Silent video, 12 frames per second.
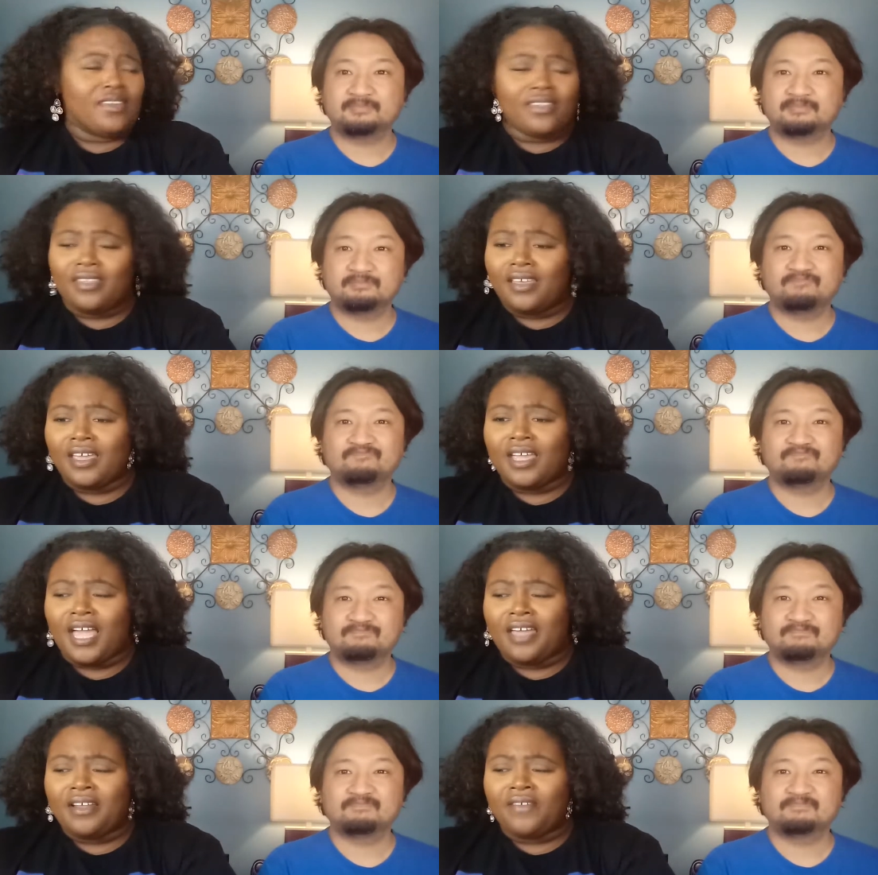
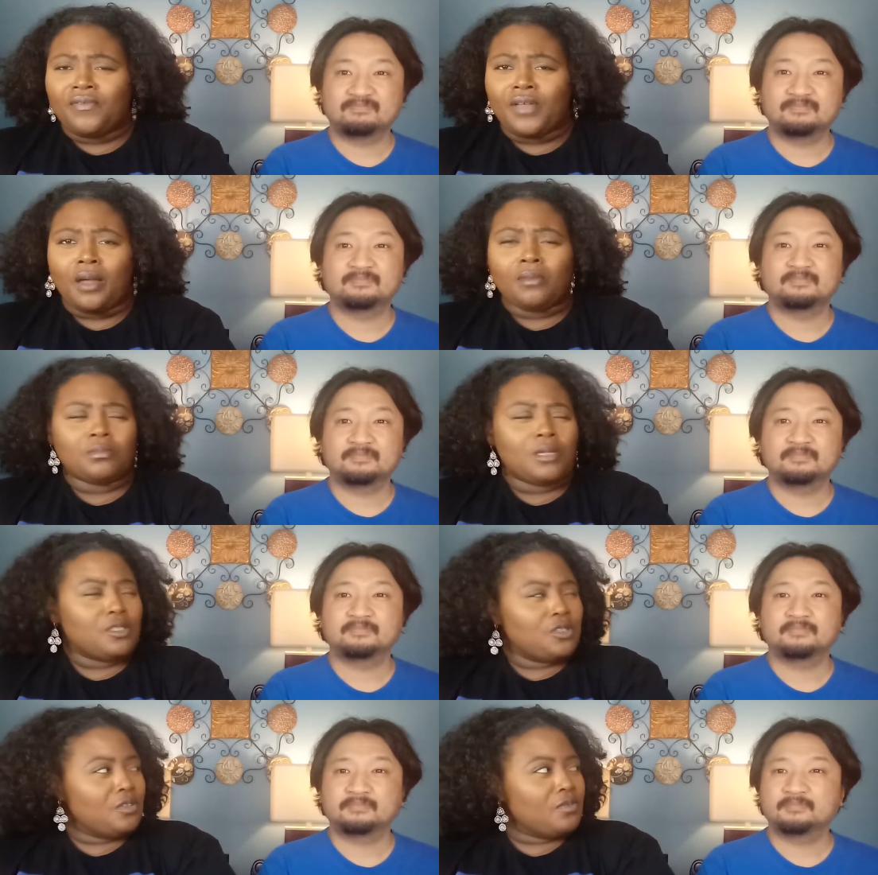Speaker 1: Like, and I, I'm
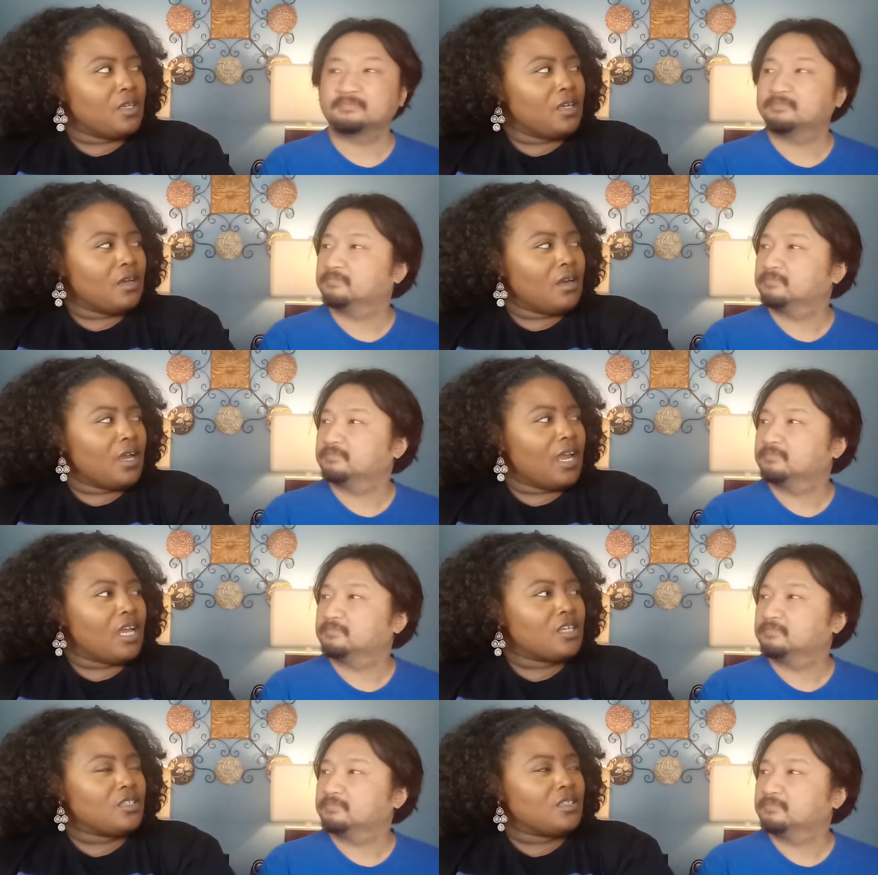not sure if they are
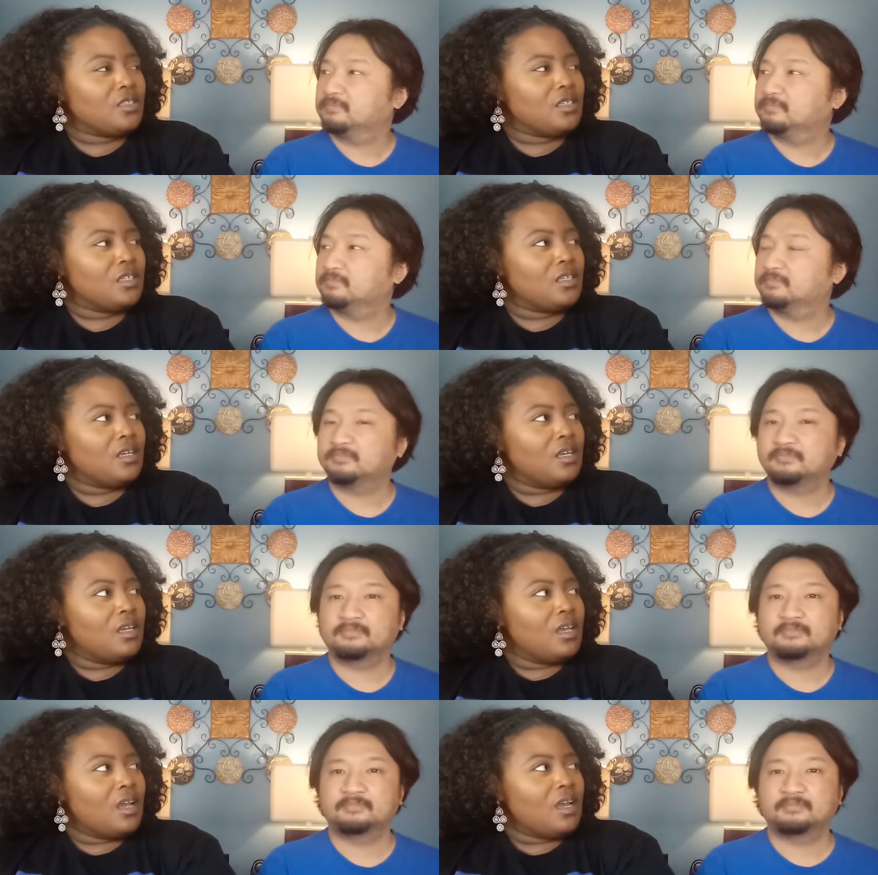actually
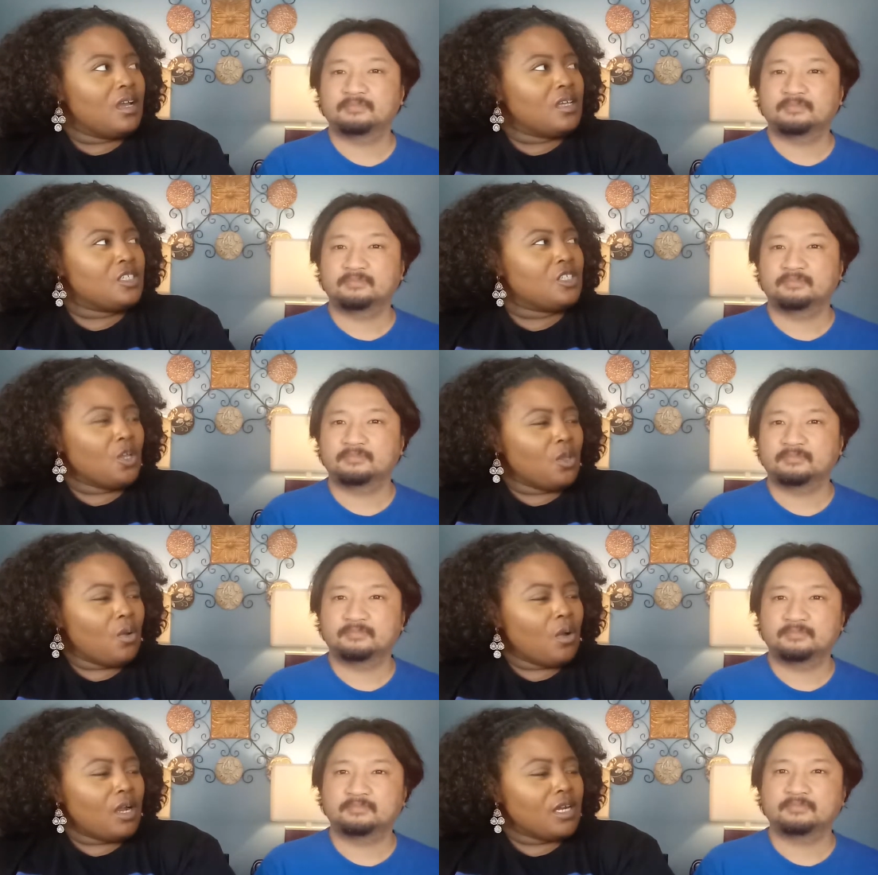
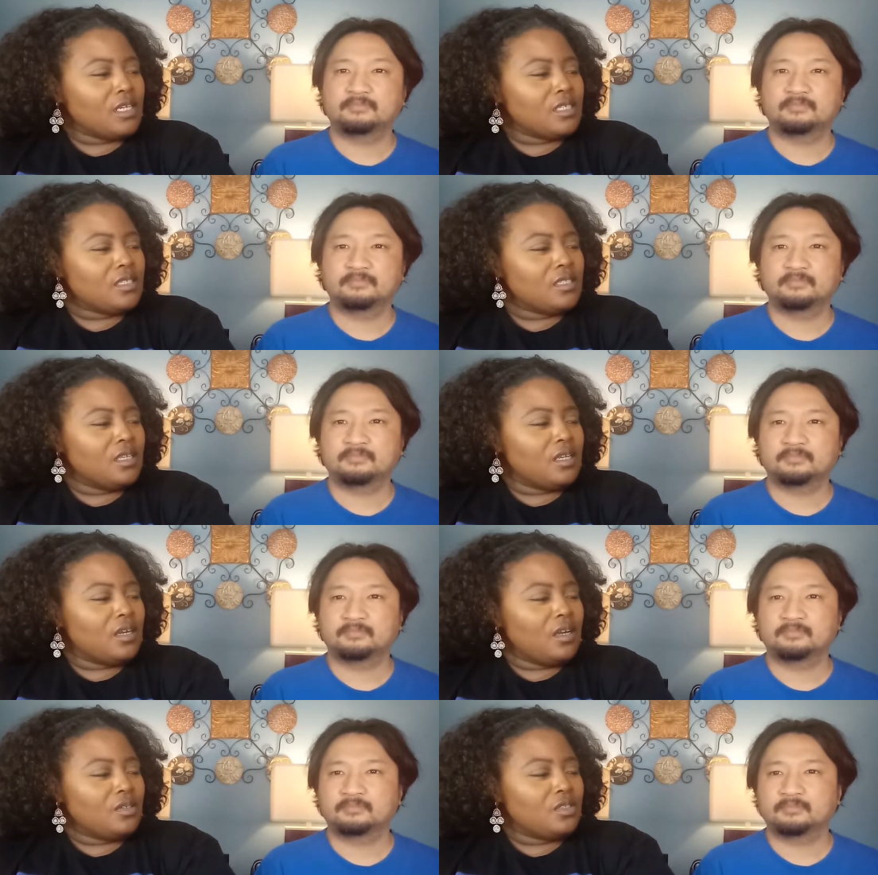solo artists
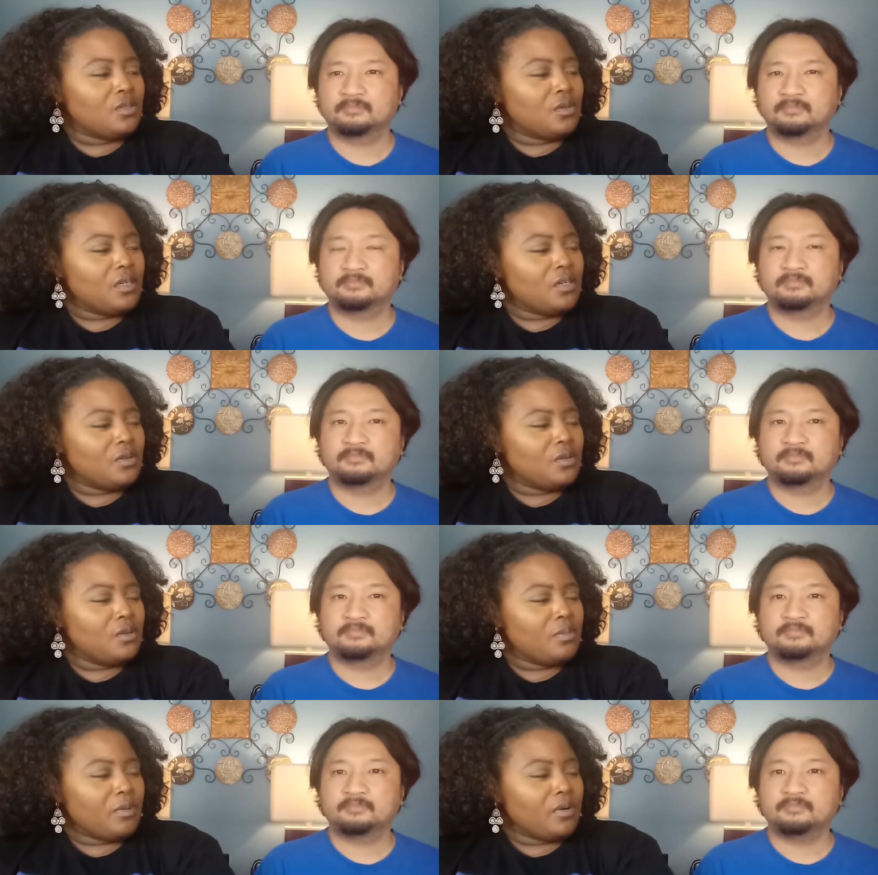that also are in a
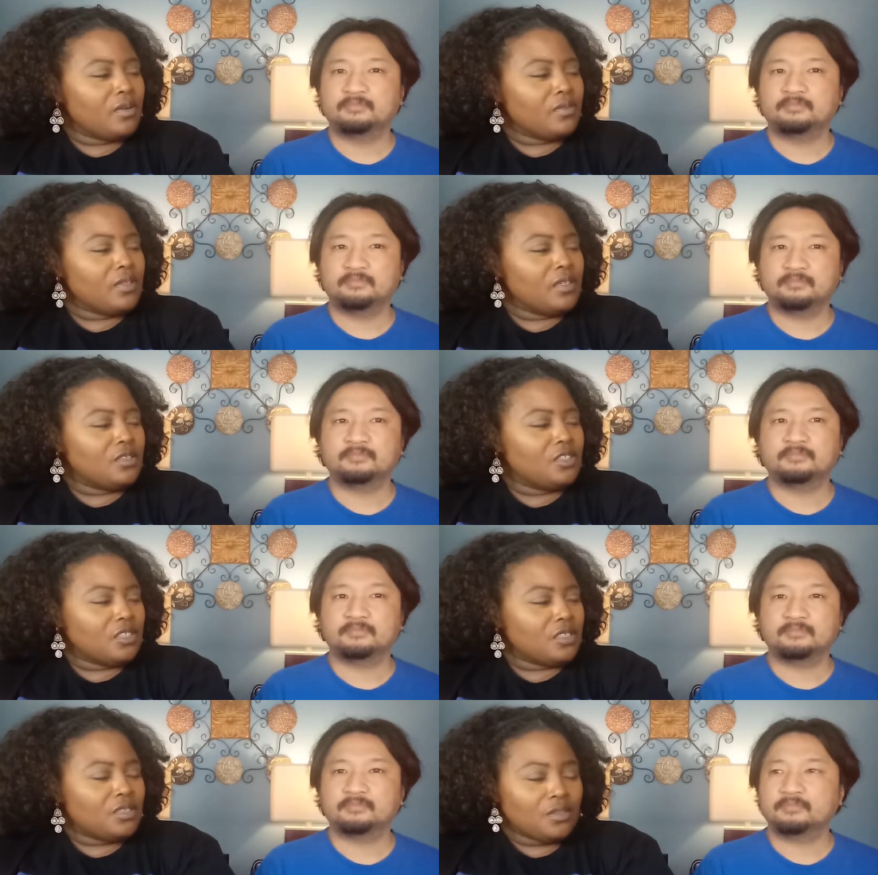group or if they're
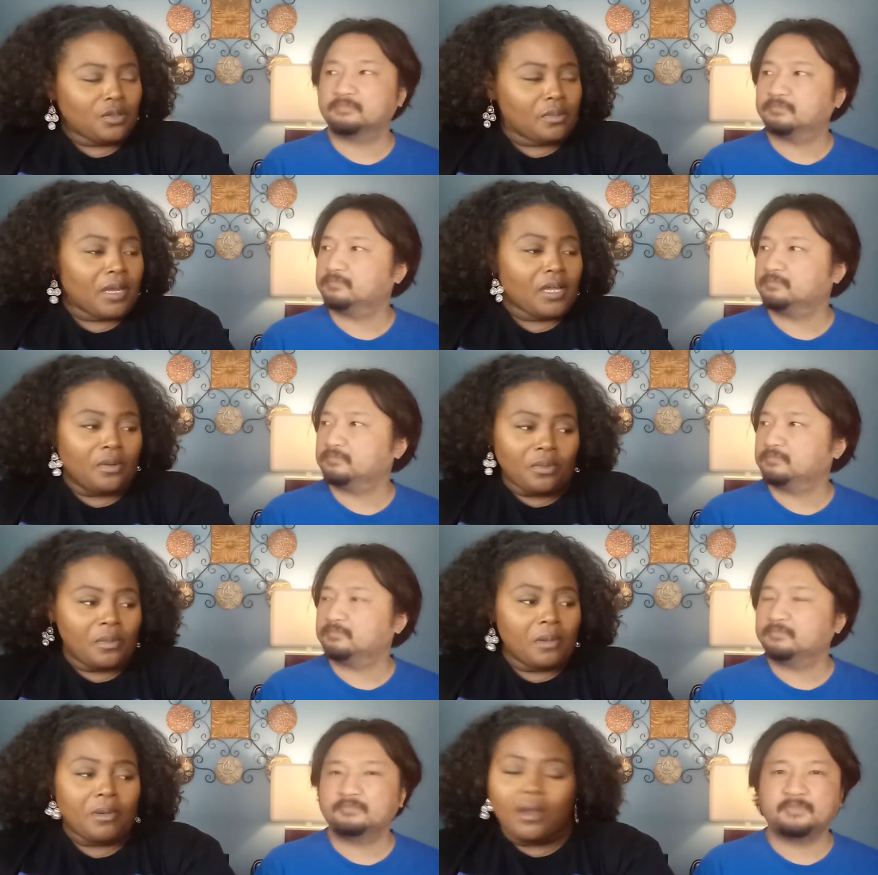just in a group. I
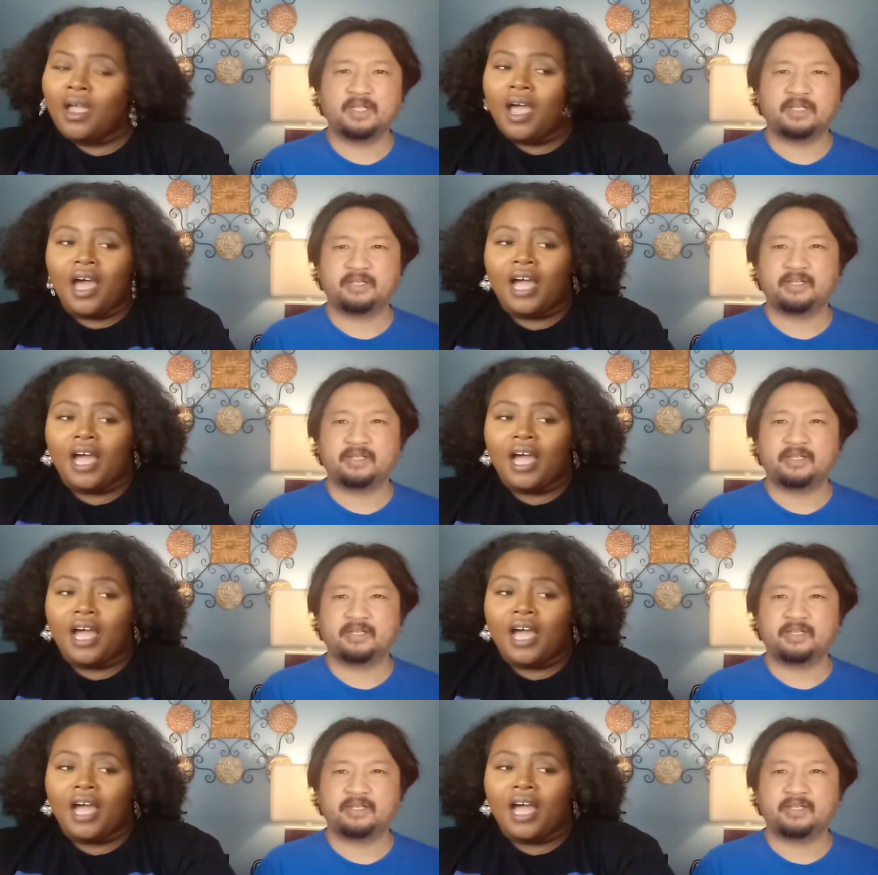don't remember.